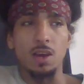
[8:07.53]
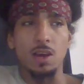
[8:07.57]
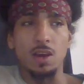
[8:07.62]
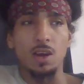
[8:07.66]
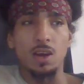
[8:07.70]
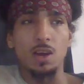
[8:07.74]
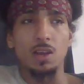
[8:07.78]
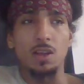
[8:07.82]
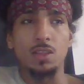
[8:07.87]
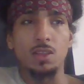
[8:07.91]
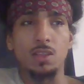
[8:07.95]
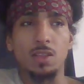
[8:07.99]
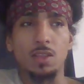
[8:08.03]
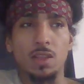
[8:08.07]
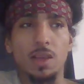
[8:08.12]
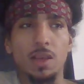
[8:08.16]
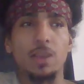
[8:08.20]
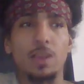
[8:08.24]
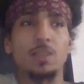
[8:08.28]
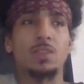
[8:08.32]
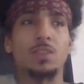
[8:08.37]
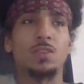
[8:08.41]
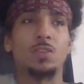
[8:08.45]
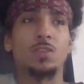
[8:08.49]

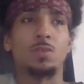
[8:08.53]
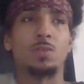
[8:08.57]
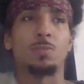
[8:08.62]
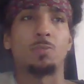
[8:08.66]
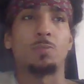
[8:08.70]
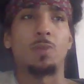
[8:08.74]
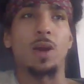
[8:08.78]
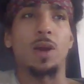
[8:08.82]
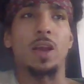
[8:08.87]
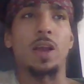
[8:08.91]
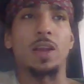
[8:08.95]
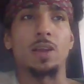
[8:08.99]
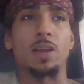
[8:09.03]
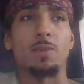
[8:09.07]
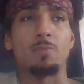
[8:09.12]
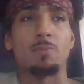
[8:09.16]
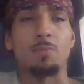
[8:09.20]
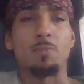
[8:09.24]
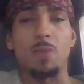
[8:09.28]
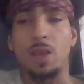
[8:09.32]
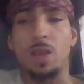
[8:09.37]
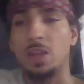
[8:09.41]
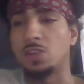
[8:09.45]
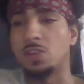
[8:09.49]
unless you're
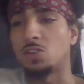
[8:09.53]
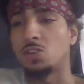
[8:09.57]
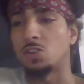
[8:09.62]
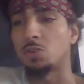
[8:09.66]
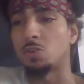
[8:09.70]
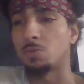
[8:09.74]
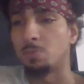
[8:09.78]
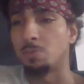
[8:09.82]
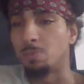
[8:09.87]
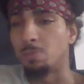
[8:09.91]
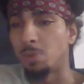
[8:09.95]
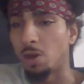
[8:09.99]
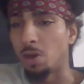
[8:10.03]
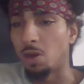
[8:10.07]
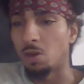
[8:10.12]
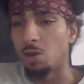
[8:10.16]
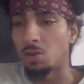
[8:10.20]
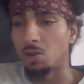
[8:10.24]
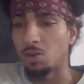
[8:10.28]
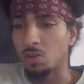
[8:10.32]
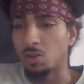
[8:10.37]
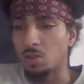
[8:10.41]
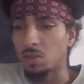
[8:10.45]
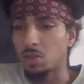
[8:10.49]
buying major
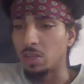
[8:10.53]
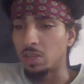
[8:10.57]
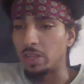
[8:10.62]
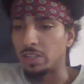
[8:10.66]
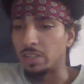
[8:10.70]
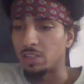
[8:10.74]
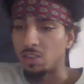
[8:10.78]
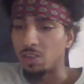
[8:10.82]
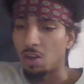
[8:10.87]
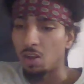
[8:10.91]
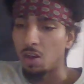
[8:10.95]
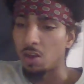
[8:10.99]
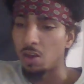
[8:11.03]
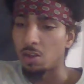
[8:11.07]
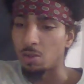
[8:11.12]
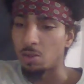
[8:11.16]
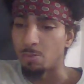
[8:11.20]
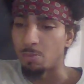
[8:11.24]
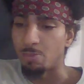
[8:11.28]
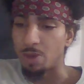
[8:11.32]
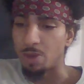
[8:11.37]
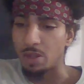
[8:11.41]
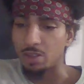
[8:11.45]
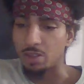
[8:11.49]
bulk, it's all
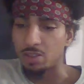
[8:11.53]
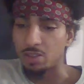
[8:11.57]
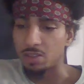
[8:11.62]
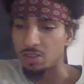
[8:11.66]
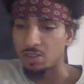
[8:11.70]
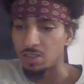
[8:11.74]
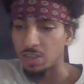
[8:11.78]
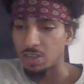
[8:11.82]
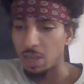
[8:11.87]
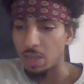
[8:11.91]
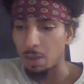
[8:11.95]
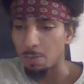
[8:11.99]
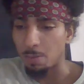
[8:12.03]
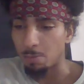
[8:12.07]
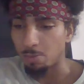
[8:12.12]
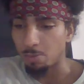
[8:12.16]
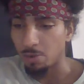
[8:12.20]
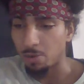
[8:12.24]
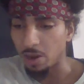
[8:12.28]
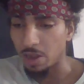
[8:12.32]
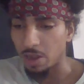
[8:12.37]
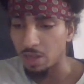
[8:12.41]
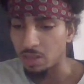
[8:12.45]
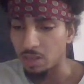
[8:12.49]
about the same
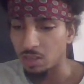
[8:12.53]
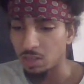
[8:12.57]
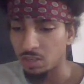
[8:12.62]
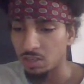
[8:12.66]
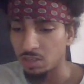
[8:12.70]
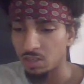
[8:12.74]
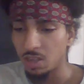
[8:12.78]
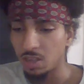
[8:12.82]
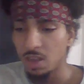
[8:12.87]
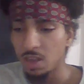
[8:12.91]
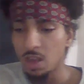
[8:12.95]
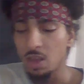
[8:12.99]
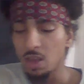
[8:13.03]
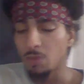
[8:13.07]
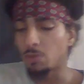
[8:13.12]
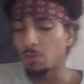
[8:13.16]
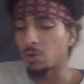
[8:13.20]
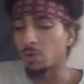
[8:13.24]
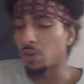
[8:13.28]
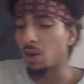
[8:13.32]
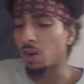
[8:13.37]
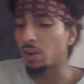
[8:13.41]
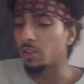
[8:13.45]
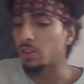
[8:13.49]
price.
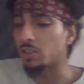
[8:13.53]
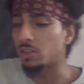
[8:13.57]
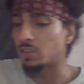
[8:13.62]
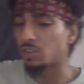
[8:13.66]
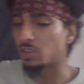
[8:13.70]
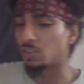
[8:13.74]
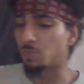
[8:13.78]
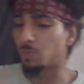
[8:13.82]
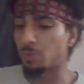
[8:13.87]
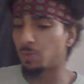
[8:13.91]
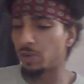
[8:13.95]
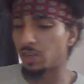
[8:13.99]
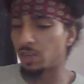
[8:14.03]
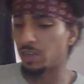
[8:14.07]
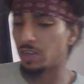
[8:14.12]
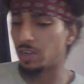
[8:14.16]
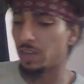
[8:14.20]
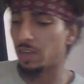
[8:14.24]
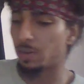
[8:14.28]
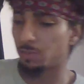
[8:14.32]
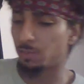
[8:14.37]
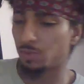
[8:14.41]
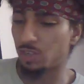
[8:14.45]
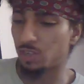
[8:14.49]
Regardless, it's pretty
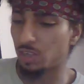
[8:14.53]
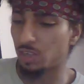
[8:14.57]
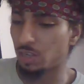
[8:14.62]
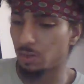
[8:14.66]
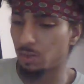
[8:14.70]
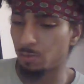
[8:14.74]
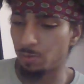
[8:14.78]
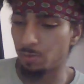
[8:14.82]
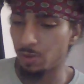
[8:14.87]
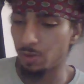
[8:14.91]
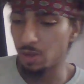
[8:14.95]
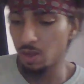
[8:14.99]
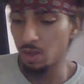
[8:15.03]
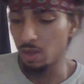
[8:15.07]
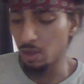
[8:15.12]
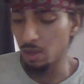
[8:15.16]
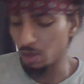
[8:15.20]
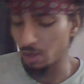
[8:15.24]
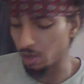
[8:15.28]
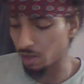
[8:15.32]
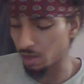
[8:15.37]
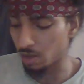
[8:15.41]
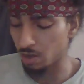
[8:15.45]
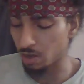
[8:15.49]
damn cheap.
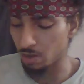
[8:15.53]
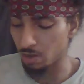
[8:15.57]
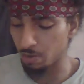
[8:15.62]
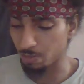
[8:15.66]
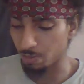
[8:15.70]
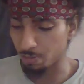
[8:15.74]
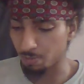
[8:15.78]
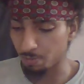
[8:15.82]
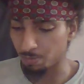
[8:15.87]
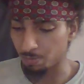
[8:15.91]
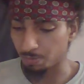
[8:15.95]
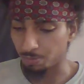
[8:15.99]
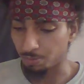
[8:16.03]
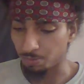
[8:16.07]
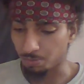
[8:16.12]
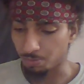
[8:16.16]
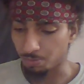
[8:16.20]
Um,